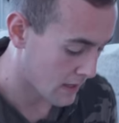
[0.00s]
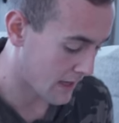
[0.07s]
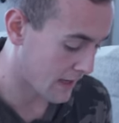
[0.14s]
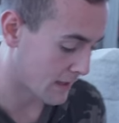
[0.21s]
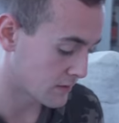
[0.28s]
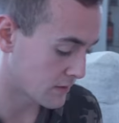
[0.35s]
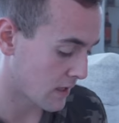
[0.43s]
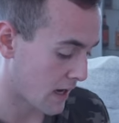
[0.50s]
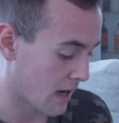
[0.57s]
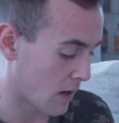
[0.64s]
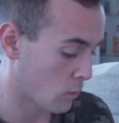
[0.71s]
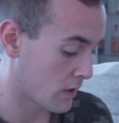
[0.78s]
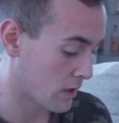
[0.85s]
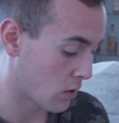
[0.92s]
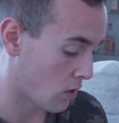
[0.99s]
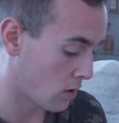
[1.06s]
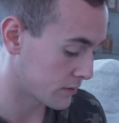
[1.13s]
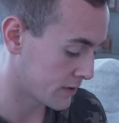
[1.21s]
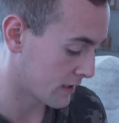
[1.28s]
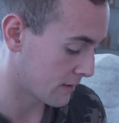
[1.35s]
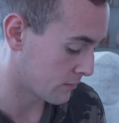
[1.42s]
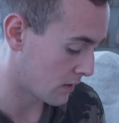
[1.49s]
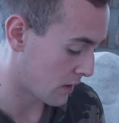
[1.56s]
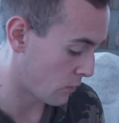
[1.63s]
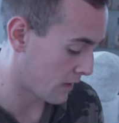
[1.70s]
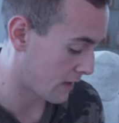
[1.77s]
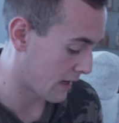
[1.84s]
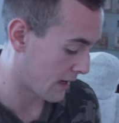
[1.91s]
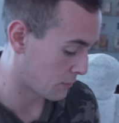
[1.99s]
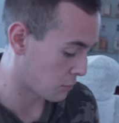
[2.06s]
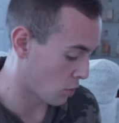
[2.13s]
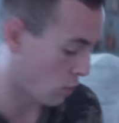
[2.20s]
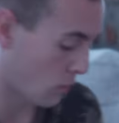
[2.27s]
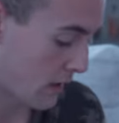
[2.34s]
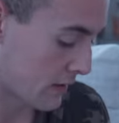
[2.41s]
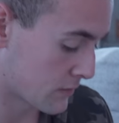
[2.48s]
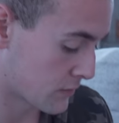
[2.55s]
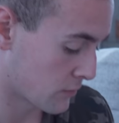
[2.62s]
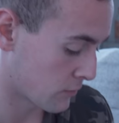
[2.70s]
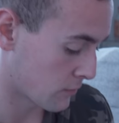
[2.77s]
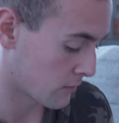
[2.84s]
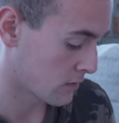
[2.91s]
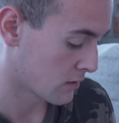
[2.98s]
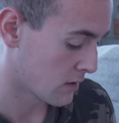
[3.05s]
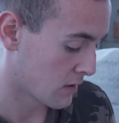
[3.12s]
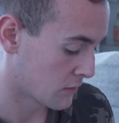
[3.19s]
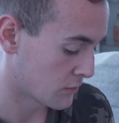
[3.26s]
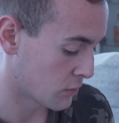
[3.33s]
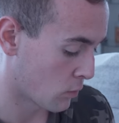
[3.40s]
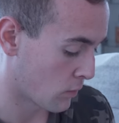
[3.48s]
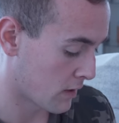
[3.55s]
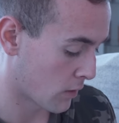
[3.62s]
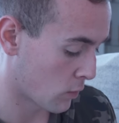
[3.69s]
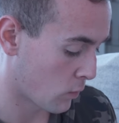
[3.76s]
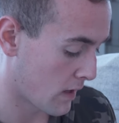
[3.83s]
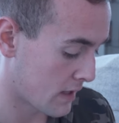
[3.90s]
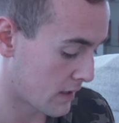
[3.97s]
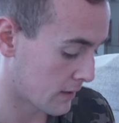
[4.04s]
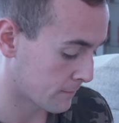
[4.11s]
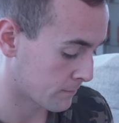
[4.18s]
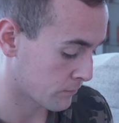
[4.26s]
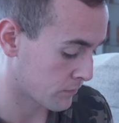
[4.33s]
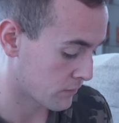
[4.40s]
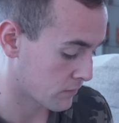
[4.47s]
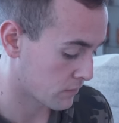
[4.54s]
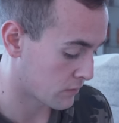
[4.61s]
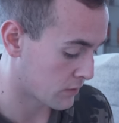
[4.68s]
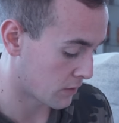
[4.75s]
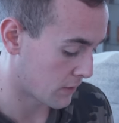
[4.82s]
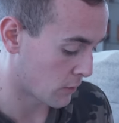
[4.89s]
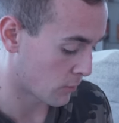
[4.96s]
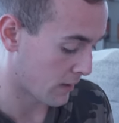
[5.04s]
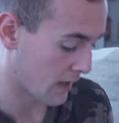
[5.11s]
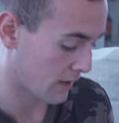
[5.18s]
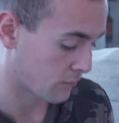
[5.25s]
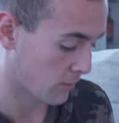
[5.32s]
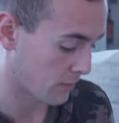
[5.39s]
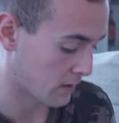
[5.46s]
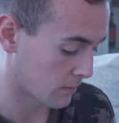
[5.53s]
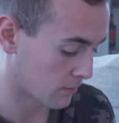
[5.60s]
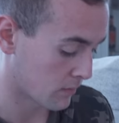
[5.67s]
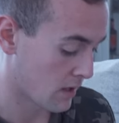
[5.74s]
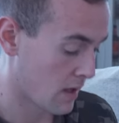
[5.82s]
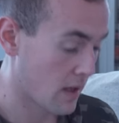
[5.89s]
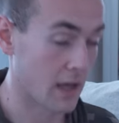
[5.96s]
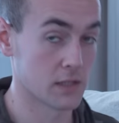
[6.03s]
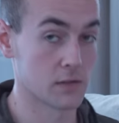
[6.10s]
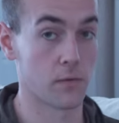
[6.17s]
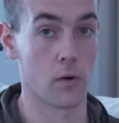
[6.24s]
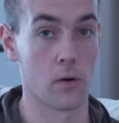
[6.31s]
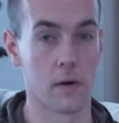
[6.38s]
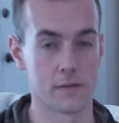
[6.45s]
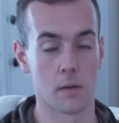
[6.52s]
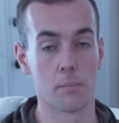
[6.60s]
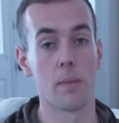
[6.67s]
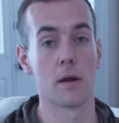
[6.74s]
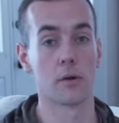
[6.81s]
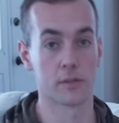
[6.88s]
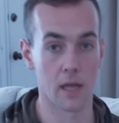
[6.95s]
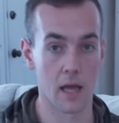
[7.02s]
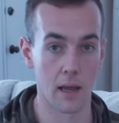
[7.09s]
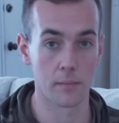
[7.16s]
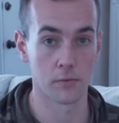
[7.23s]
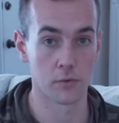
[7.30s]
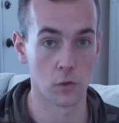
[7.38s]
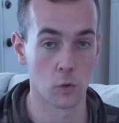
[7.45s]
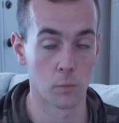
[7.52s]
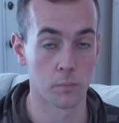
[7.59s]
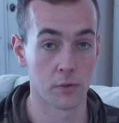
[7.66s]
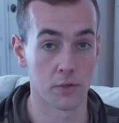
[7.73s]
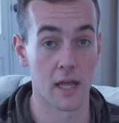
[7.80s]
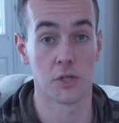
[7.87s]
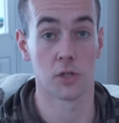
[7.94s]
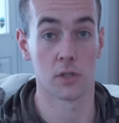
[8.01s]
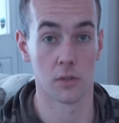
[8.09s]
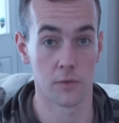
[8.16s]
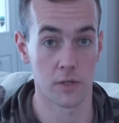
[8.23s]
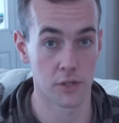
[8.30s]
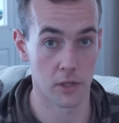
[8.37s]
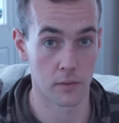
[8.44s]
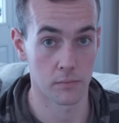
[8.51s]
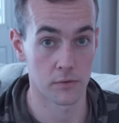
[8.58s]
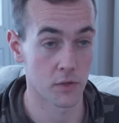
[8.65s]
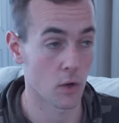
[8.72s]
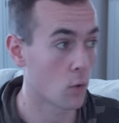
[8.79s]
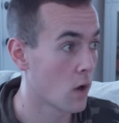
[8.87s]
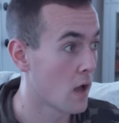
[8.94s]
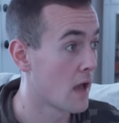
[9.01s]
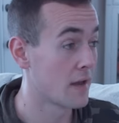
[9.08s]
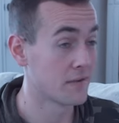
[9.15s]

And uh, we called him and we got no answer. So we are waiting to hear back from him as far as a better time to potentially reach him. So